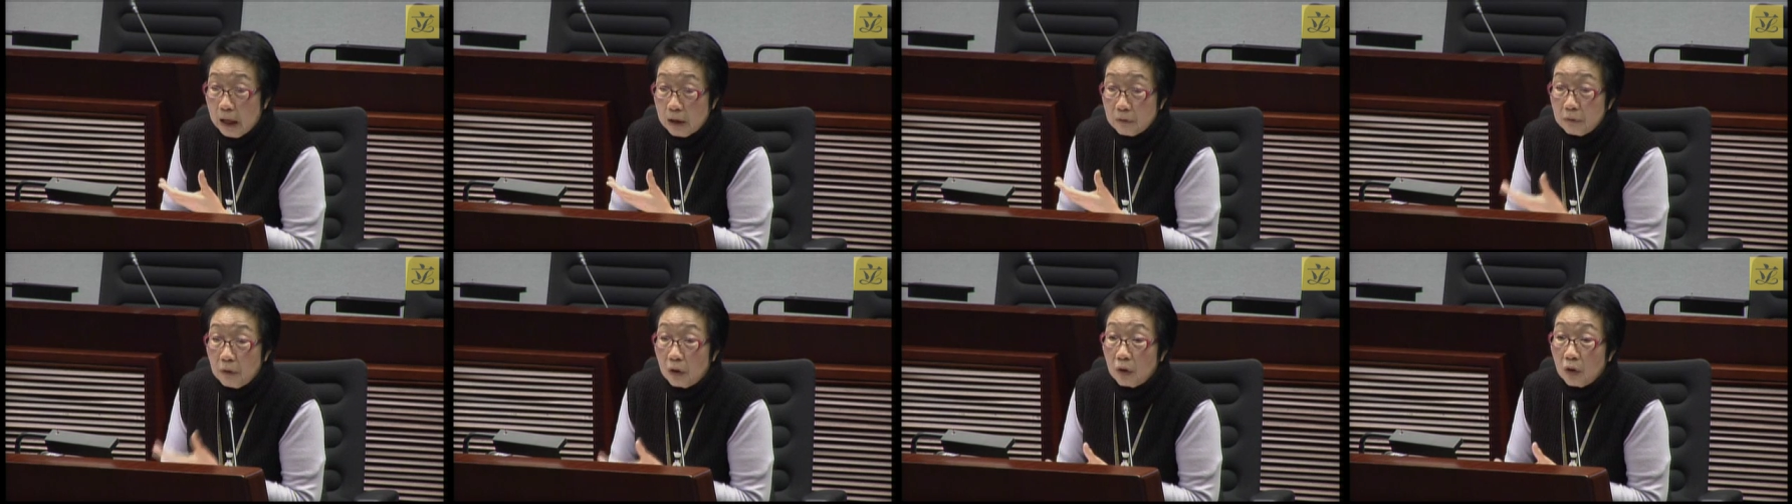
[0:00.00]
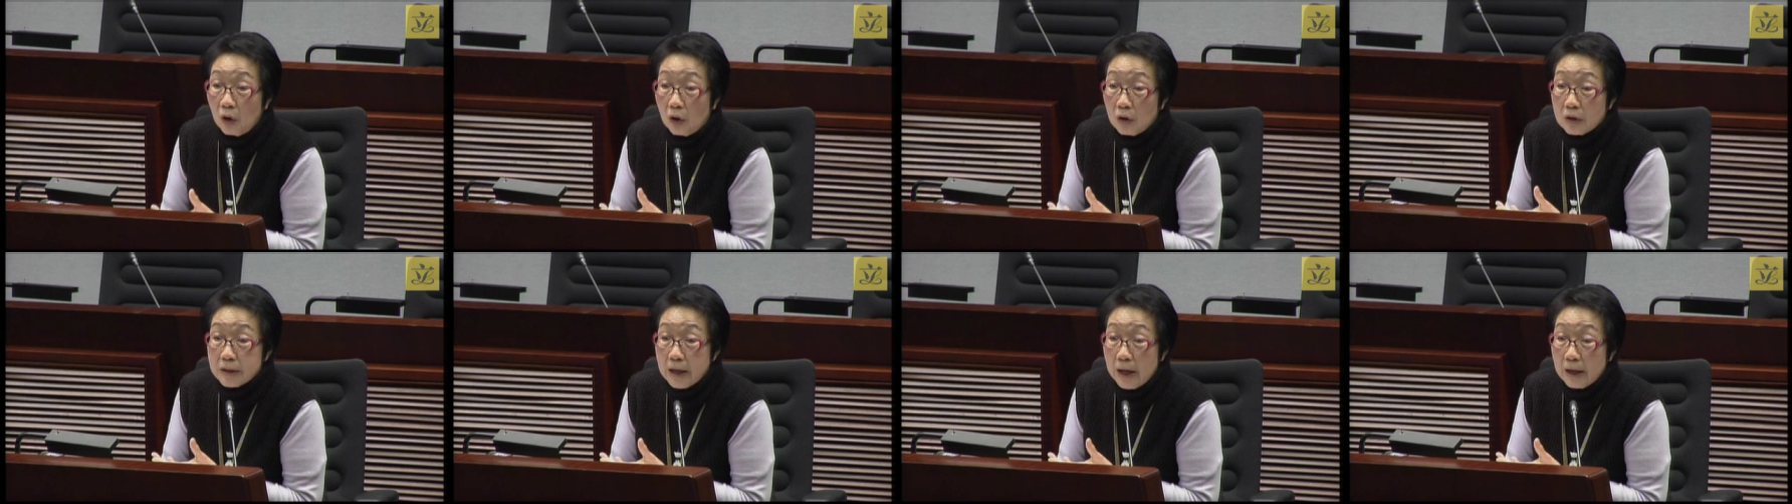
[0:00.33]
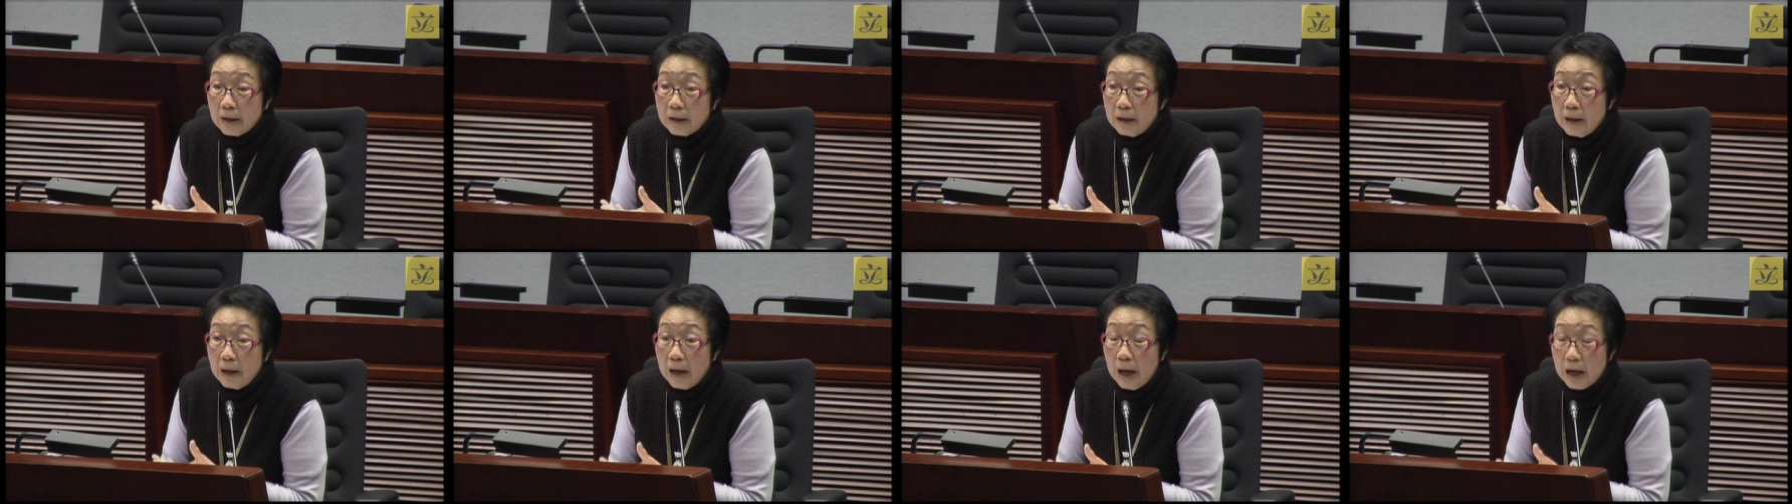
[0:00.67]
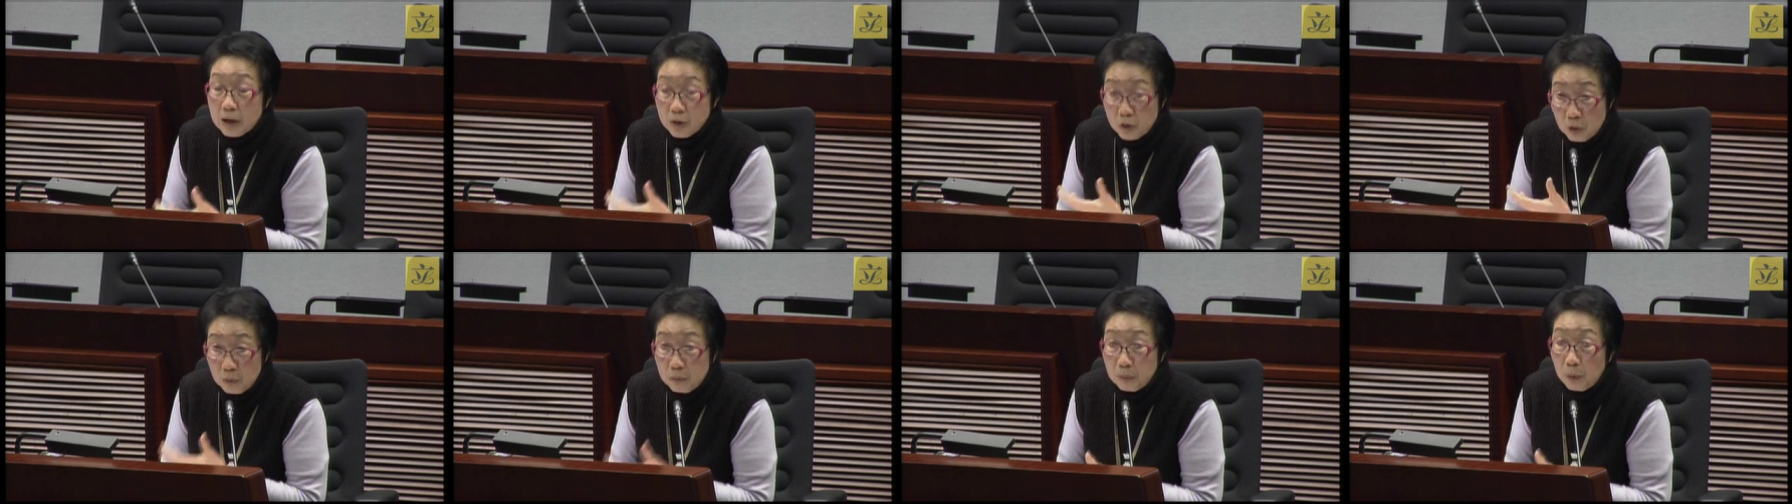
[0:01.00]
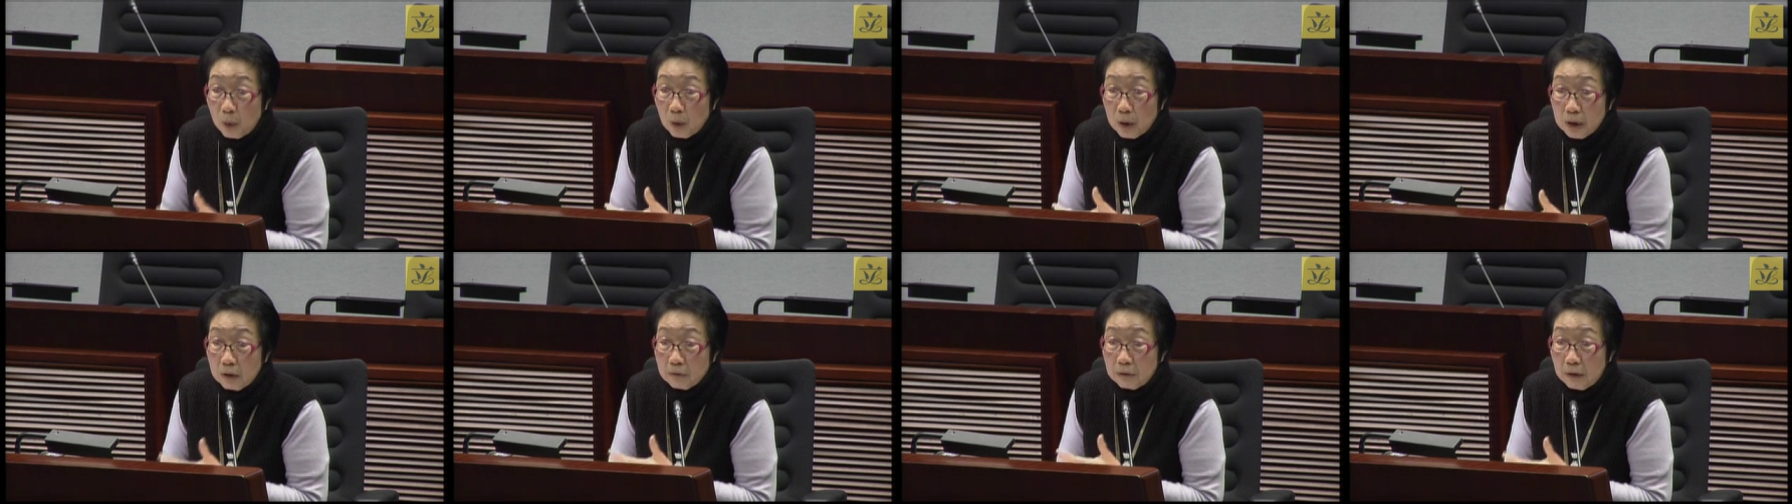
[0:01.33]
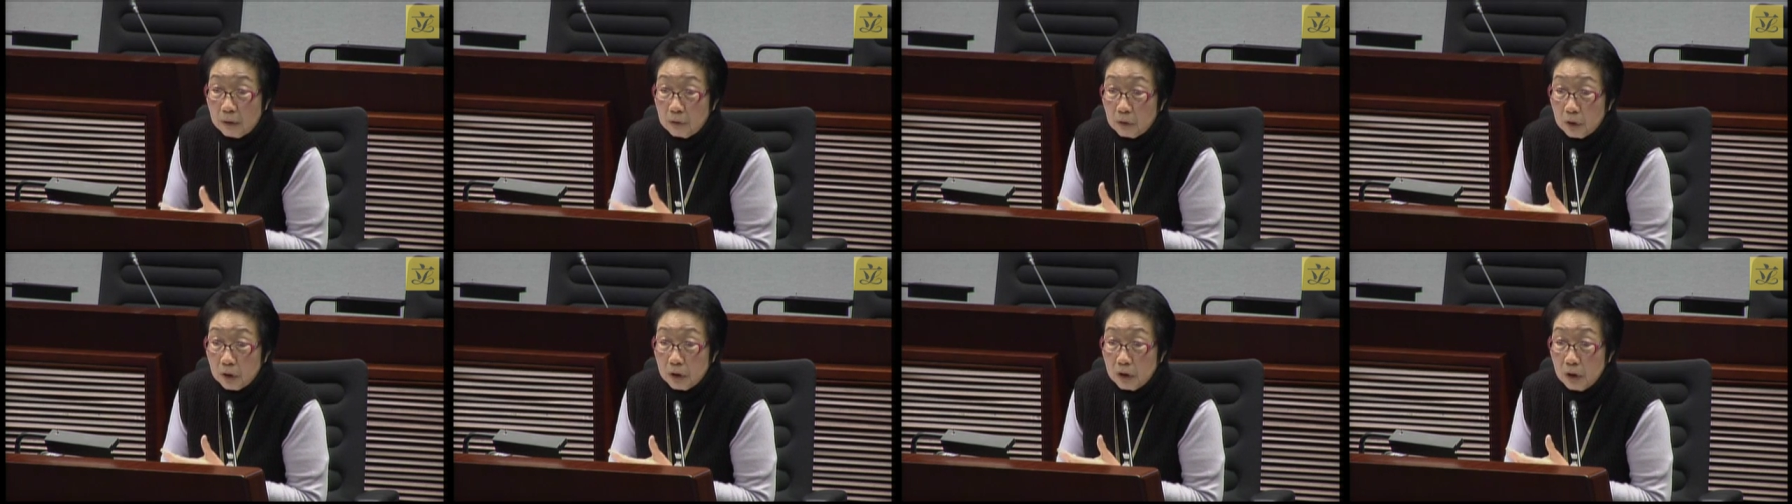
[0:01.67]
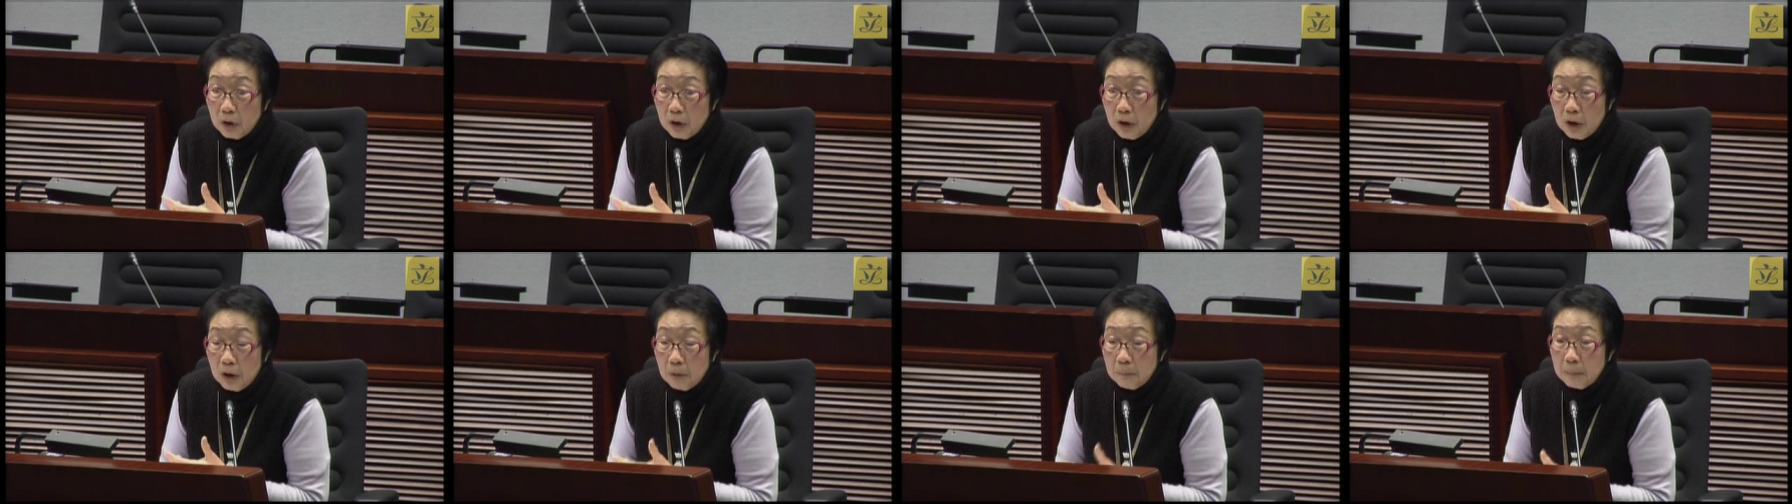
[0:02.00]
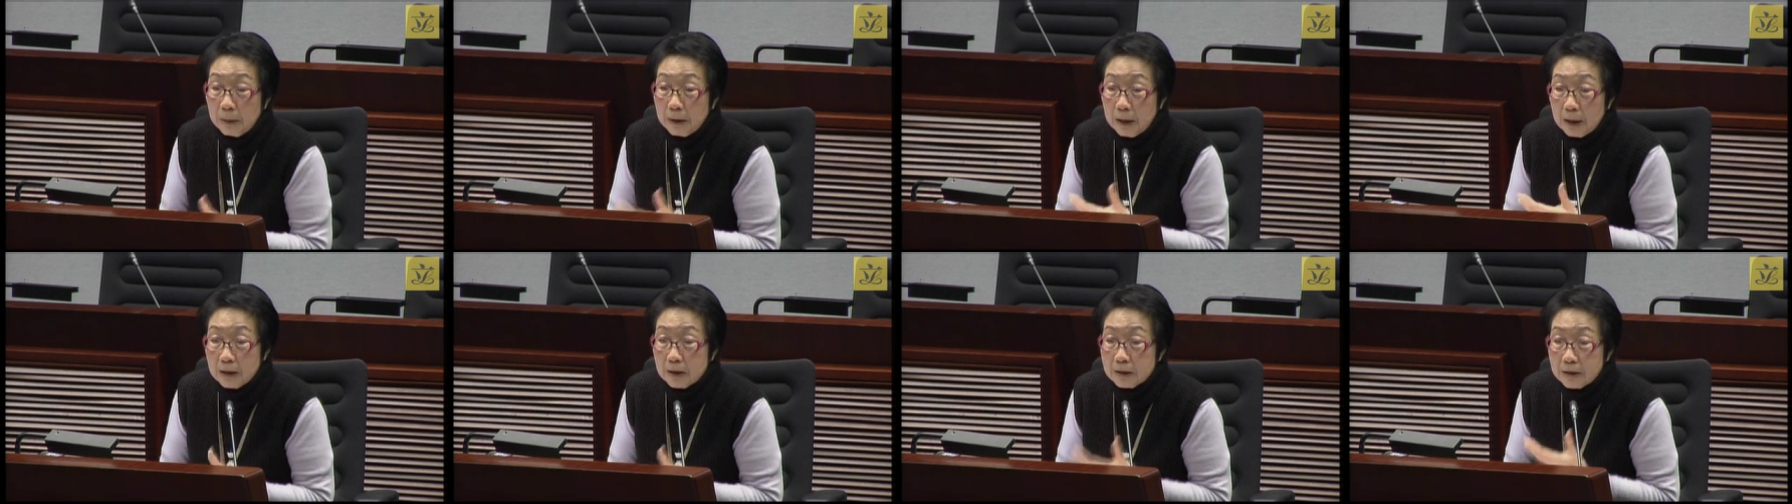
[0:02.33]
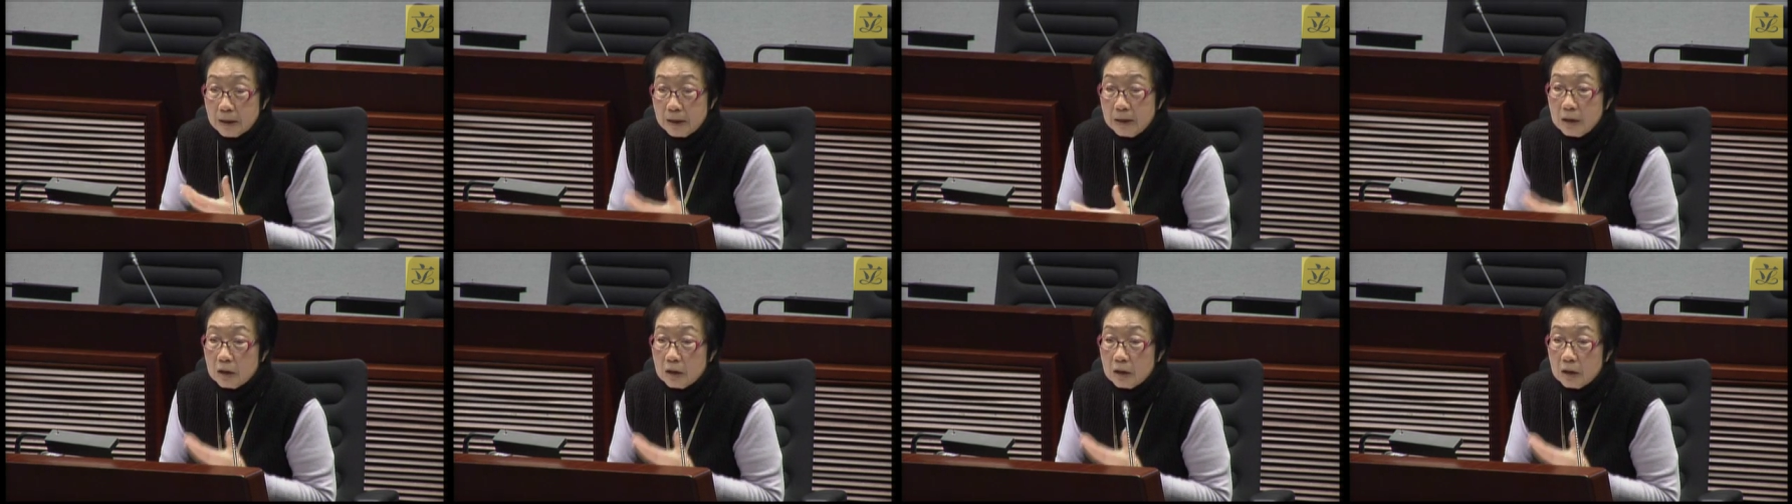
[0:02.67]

and this subcommittee is really progressing.